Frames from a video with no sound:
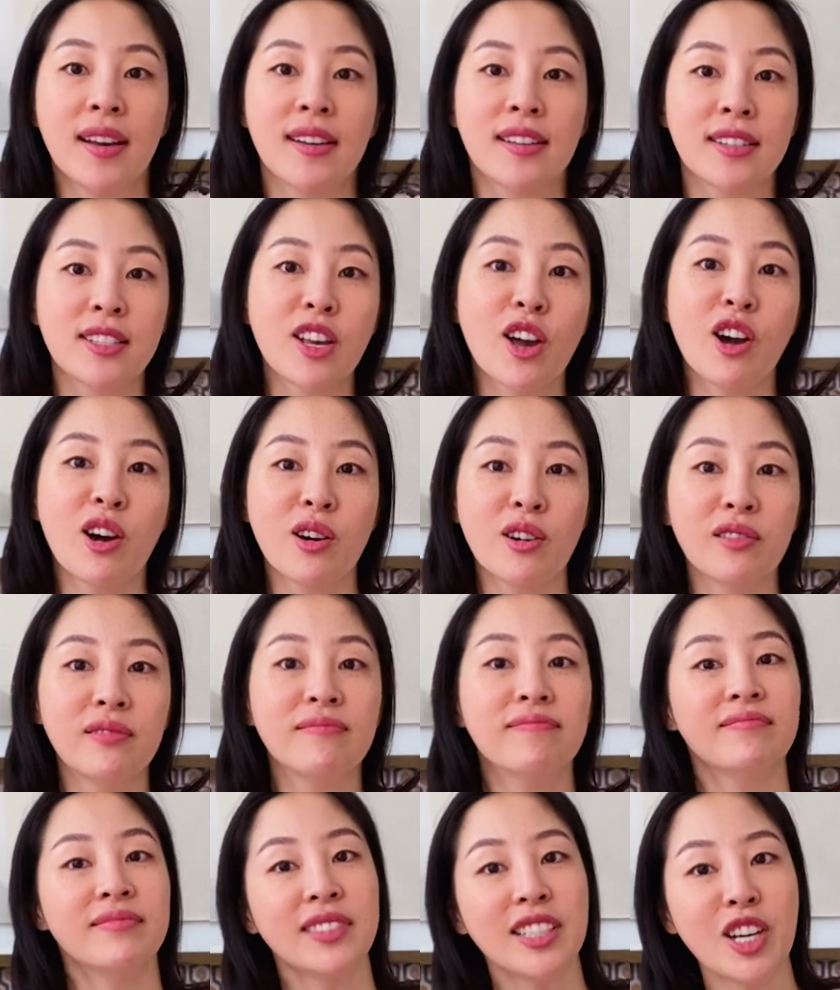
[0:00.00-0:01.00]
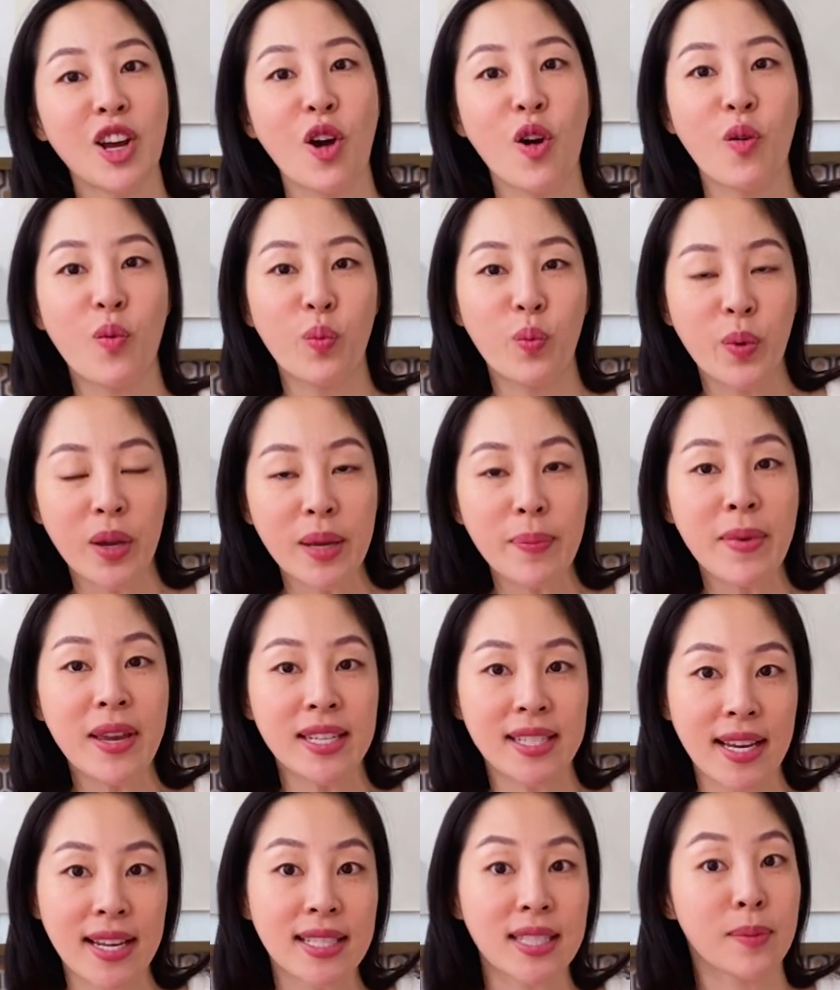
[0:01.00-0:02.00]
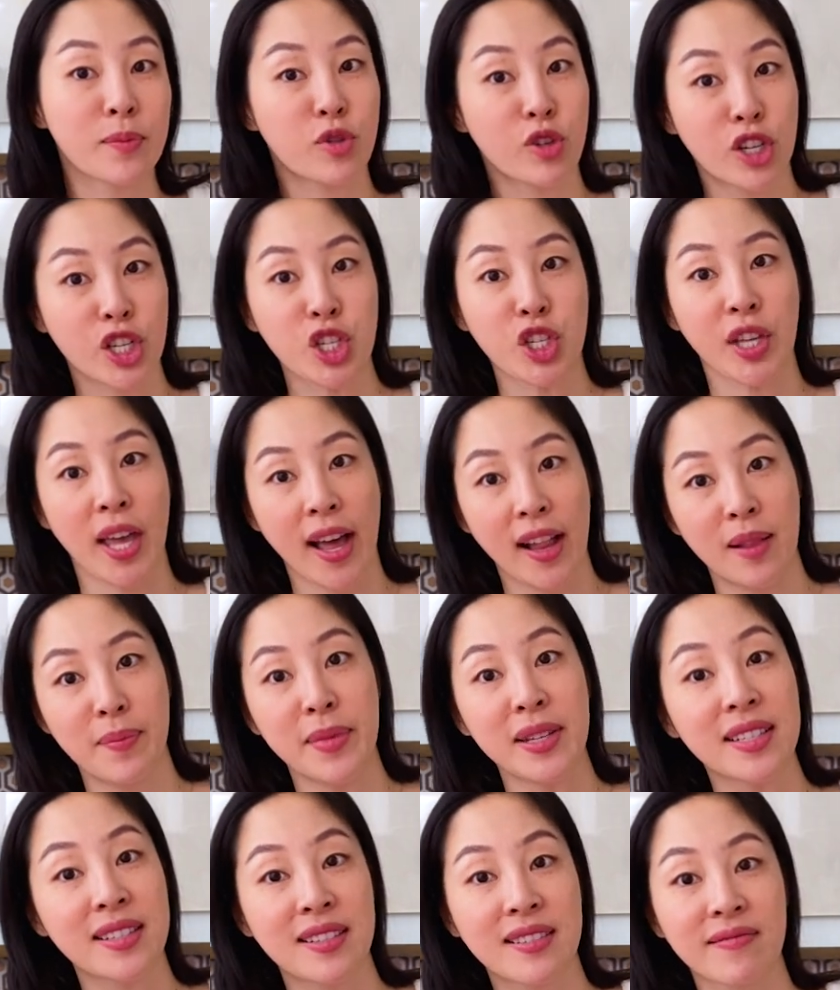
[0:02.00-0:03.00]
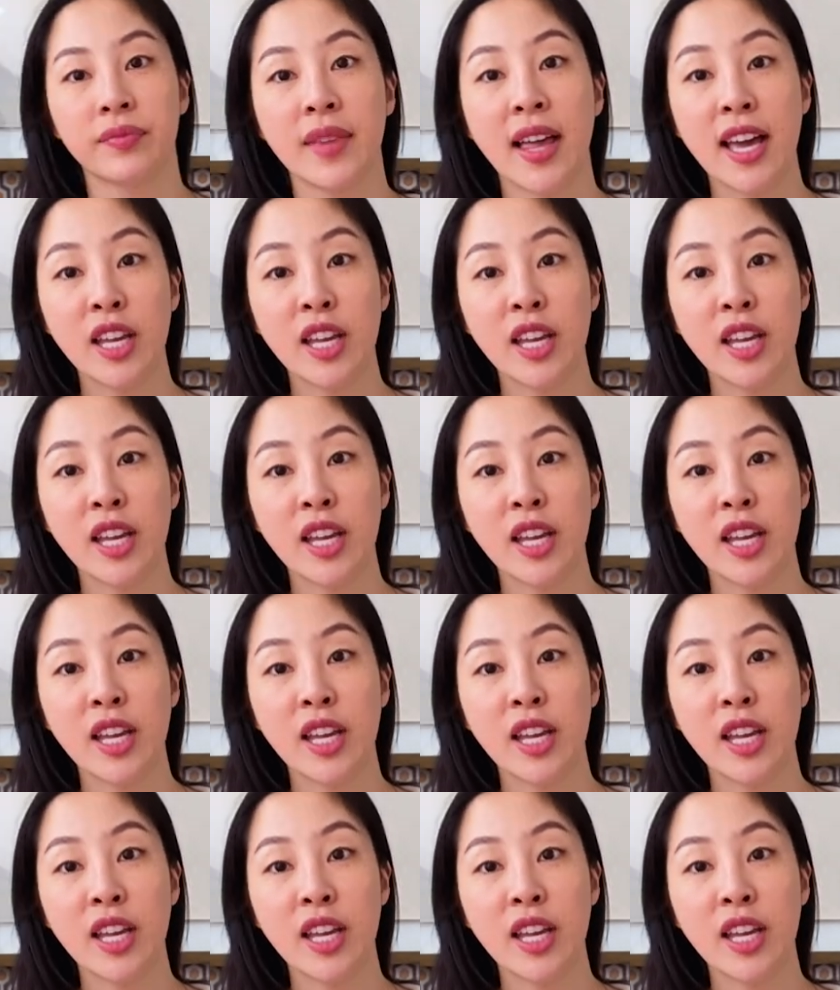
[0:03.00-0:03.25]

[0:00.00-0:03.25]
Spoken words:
So, you know, we maintain some traditional elements.